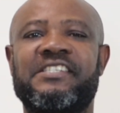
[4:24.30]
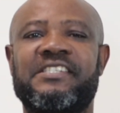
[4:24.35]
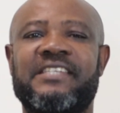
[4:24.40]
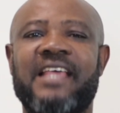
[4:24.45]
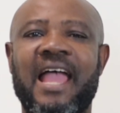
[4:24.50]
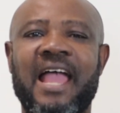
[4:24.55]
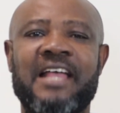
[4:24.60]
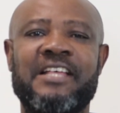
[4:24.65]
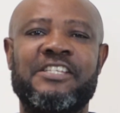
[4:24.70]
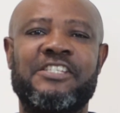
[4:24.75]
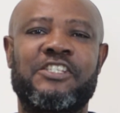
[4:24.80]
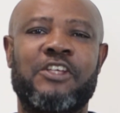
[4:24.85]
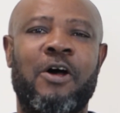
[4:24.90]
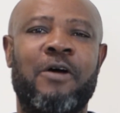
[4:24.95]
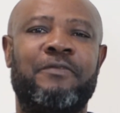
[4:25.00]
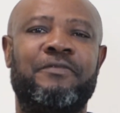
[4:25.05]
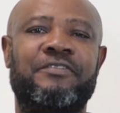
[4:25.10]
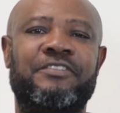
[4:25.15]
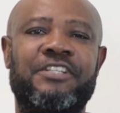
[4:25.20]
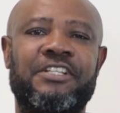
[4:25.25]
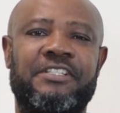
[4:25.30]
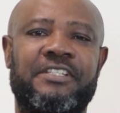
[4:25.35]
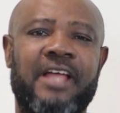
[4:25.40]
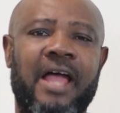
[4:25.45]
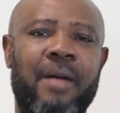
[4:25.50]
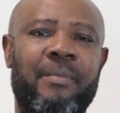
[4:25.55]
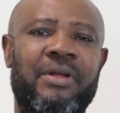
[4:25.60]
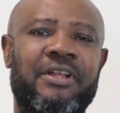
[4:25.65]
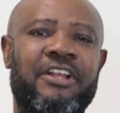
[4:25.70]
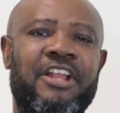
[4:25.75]
sense of
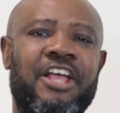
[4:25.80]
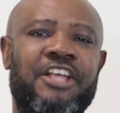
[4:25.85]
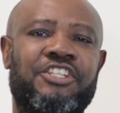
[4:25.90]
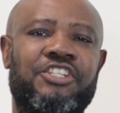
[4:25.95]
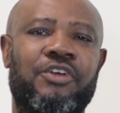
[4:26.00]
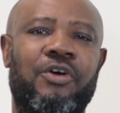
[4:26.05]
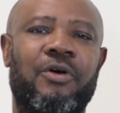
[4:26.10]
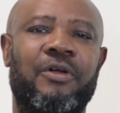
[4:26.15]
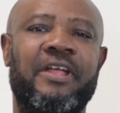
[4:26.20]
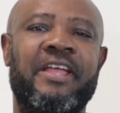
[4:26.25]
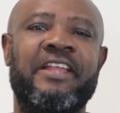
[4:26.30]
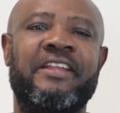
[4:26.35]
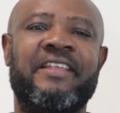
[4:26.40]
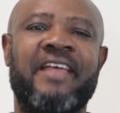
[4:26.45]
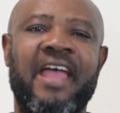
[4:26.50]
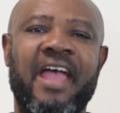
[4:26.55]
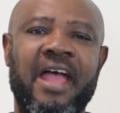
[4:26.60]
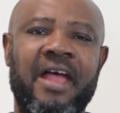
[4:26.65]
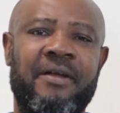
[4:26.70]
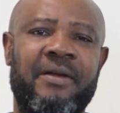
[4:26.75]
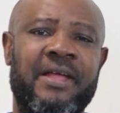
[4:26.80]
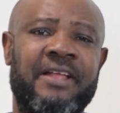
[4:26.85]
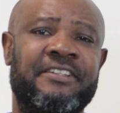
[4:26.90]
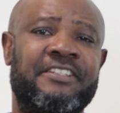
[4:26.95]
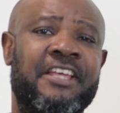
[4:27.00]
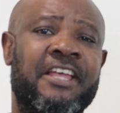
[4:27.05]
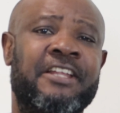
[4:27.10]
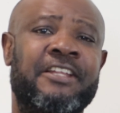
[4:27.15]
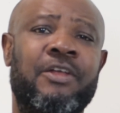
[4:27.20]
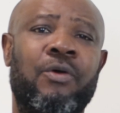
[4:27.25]
determination
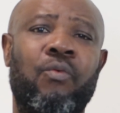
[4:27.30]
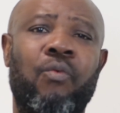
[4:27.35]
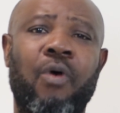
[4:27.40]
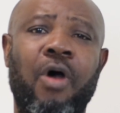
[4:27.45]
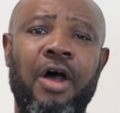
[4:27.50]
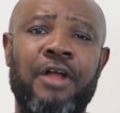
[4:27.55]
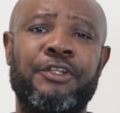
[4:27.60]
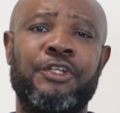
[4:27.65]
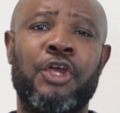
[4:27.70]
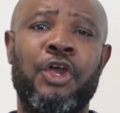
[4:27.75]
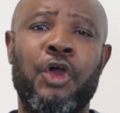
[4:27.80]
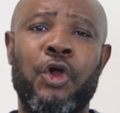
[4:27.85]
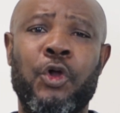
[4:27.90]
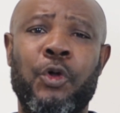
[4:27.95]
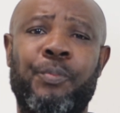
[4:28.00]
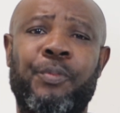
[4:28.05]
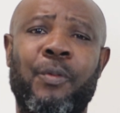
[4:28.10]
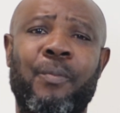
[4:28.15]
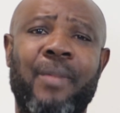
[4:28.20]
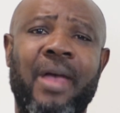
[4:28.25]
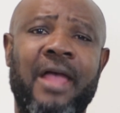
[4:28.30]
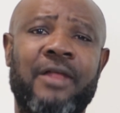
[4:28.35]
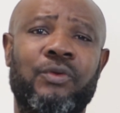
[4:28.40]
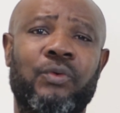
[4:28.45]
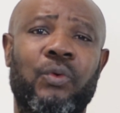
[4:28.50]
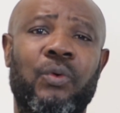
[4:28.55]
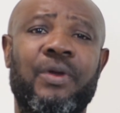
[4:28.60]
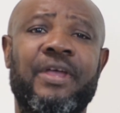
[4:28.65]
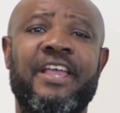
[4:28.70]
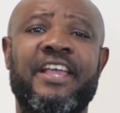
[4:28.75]
inherent in the word
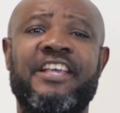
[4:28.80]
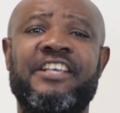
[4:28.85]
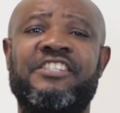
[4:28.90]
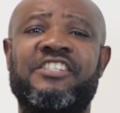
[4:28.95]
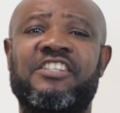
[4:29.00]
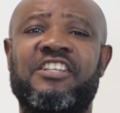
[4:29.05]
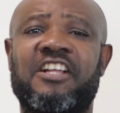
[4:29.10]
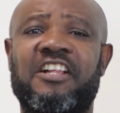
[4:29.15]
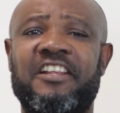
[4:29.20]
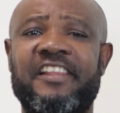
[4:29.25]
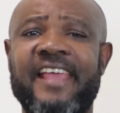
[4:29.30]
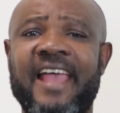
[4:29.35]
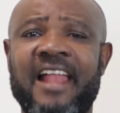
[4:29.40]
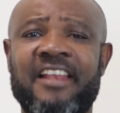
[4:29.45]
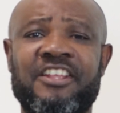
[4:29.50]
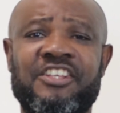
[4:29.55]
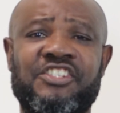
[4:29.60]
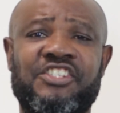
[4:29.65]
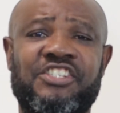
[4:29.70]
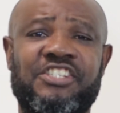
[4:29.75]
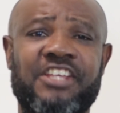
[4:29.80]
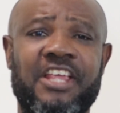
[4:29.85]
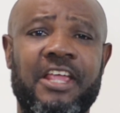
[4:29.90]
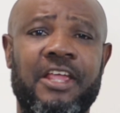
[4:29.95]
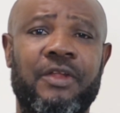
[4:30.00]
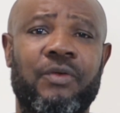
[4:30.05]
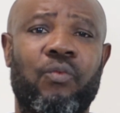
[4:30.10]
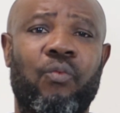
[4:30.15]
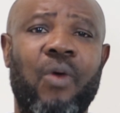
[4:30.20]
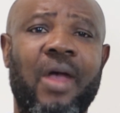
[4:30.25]
hupomeno is clearly
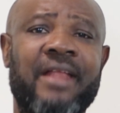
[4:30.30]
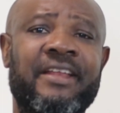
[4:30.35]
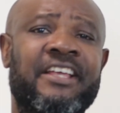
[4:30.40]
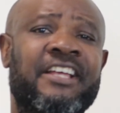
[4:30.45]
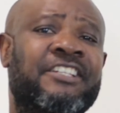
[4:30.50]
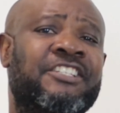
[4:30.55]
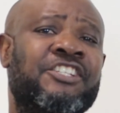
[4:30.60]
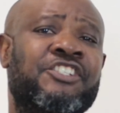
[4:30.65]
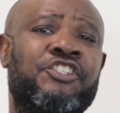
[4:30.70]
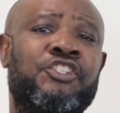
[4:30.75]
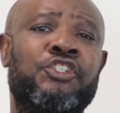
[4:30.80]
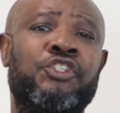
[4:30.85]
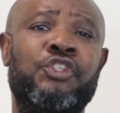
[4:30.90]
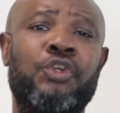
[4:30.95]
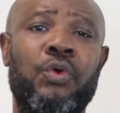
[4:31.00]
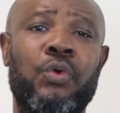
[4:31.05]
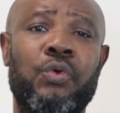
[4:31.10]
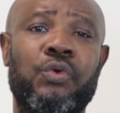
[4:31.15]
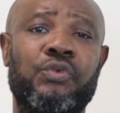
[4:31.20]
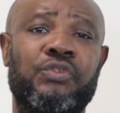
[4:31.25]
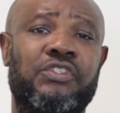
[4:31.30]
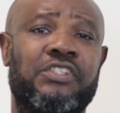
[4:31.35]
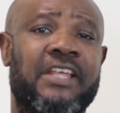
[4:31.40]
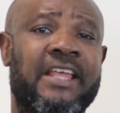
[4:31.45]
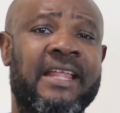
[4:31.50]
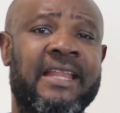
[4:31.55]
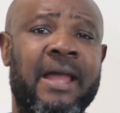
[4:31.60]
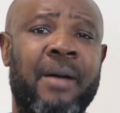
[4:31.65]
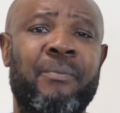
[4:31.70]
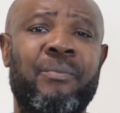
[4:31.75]
seen when it is used
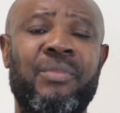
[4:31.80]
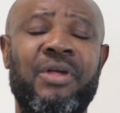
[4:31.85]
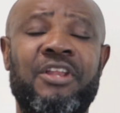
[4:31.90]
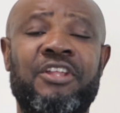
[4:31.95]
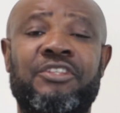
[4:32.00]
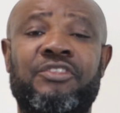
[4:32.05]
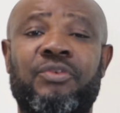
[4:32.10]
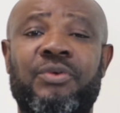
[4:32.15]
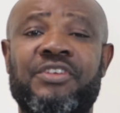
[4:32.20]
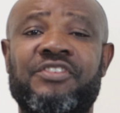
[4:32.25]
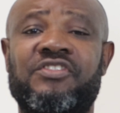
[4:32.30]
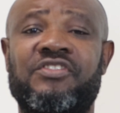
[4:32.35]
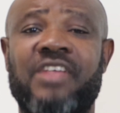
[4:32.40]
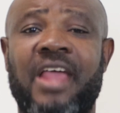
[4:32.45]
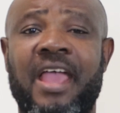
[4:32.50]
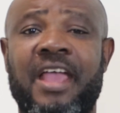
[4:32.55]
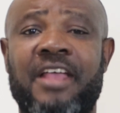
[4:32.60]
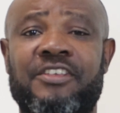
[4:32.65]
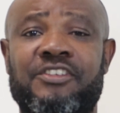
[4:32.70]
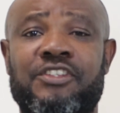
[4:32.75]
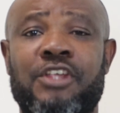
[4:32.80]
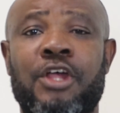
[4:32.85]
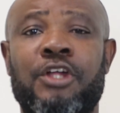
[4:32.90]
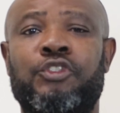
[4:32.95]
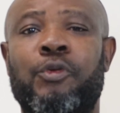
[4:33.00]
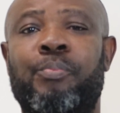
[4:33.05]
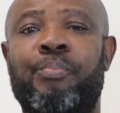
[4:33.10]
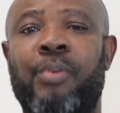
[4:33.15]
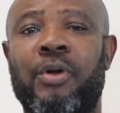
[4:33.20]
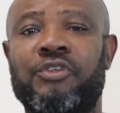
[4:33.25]
in a military sense
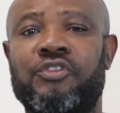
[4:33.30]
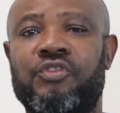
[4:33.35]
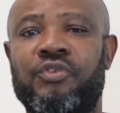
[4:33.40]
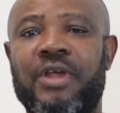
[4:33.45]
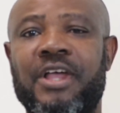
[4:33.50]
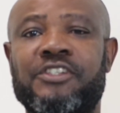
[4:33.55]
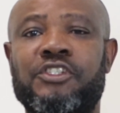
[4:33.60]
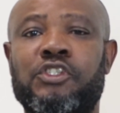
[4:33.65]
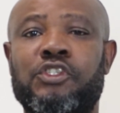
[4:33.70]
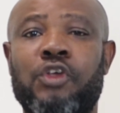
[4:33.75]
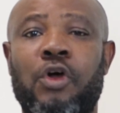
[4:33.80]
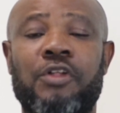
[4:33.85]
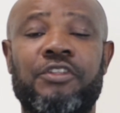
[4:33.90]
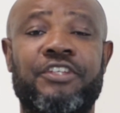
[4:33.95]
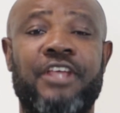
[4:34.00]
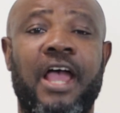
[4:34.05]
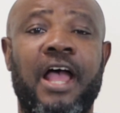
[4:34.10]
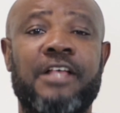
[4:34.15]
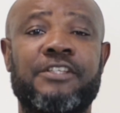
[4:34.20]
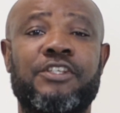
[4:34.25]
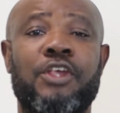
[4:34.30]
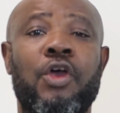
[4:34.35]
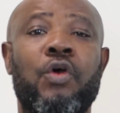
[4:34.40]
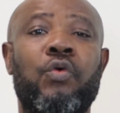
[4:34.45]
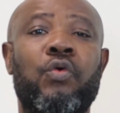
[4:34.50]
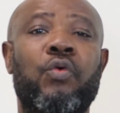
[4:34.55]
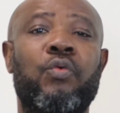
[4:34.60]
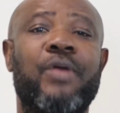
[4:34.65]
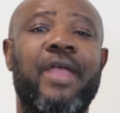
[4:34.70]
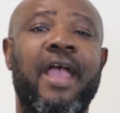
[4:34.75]
to portray soldiers
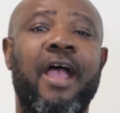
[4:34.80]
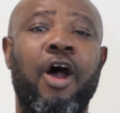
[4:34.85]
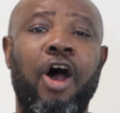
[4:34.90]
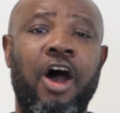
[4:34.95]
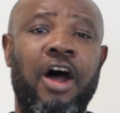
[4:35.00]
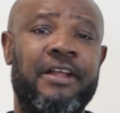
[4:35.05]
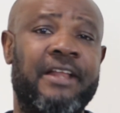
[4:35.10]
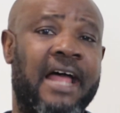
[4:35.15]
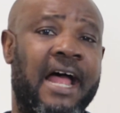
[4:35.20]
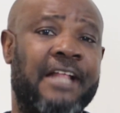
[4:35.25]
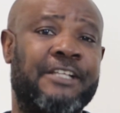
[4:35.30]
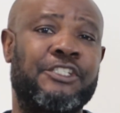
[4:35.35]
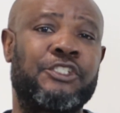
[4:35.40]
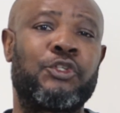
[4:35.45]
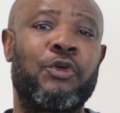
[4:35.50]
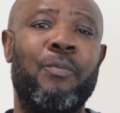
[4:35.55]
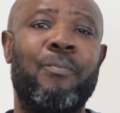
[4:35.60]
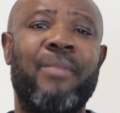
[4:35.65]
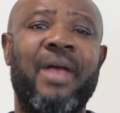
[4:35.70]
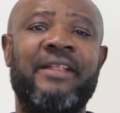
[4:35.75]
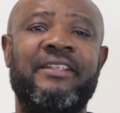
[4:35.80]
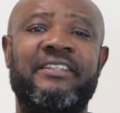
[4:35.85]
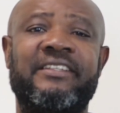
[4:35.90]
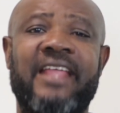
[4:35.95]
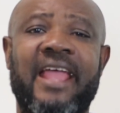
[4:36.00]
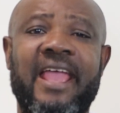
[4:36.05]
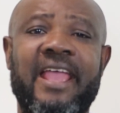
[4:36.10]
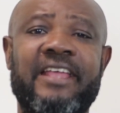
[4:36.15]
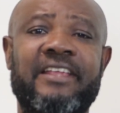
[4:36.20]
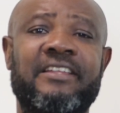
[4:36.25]
who were ordered to
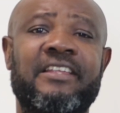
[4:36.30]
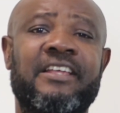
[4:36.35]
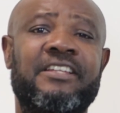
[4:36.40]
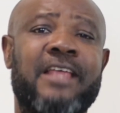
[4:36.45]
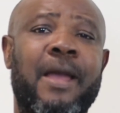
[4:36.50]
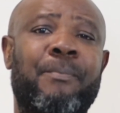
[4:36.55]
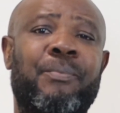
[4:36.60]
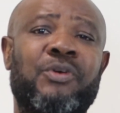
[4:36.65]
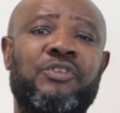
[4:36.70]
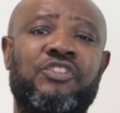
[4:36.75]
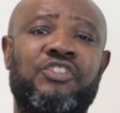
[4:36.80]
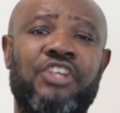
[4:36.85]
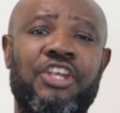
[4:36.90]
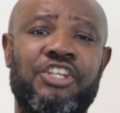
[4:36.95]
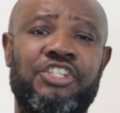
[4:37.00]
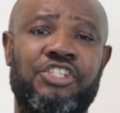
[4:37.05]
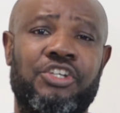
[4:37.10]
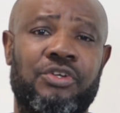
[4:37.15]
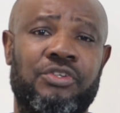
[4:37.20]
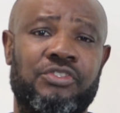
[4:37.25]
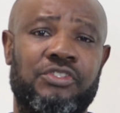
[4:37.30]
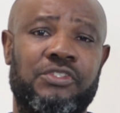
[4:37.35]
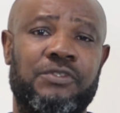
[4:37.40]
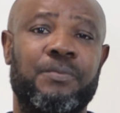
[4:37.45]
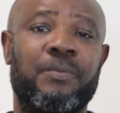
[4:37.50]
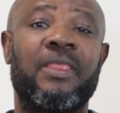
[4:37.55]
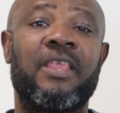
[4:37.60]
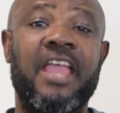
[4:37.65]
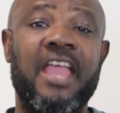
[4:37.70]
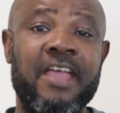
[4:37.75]
maintain their positions,
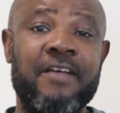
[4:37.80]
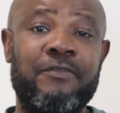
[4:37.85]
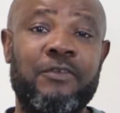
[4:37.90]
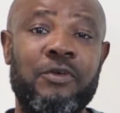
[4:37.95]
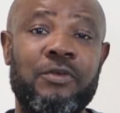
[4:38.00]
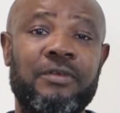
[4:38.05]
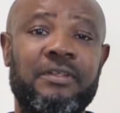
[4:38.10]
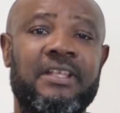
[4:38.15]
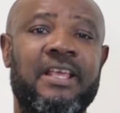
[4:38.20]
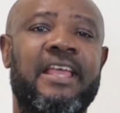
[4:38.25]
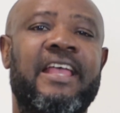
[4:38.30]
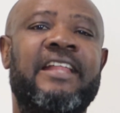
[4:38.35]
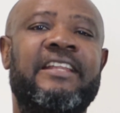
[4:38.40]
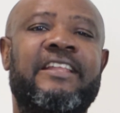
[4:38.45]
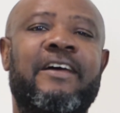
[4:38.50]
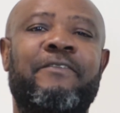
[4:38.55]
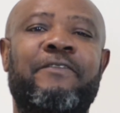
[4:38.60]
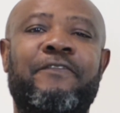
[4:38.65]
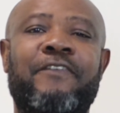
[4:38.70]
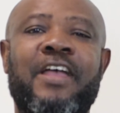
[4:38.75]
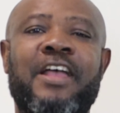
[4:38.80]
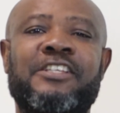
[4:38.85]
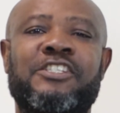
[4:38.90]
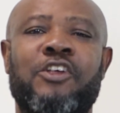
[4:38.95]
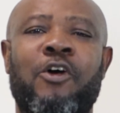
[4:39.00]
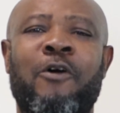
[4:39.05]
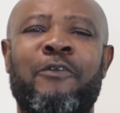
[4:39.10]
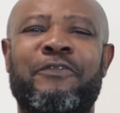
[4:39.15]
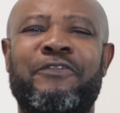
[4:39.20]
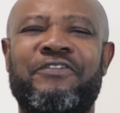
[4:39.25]
even in the face
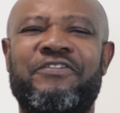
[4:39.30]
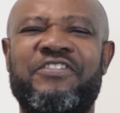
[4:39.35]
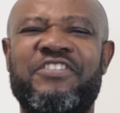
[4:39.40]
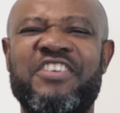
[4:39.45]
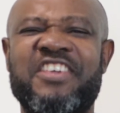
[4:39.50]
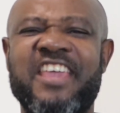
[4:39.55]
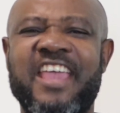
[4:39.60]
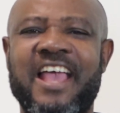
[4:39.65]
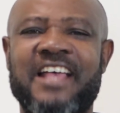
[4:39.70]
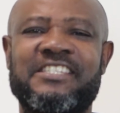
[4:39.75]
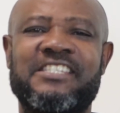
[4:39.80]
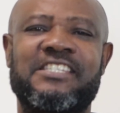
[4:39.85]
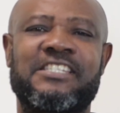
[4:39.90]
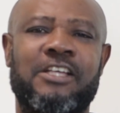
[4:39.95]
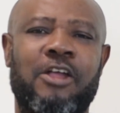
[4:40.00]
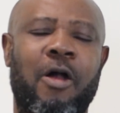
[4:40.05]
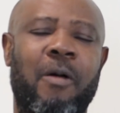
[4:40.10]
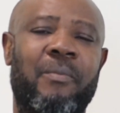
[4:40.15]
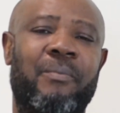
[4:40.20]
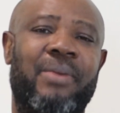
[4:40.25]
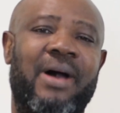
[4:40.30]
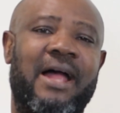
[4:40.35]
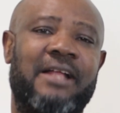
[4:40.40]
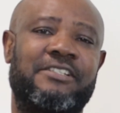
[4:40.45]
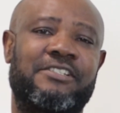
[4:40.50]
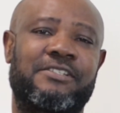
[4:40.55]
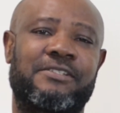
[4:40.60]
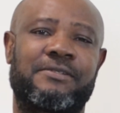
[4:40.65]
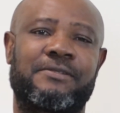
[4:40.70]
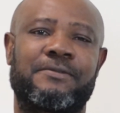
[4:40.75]
of fierce
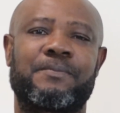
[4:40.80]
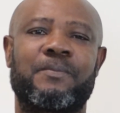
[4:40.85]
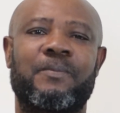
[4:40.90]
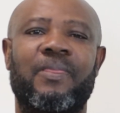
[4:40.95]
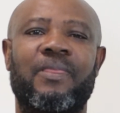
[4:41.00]
combat.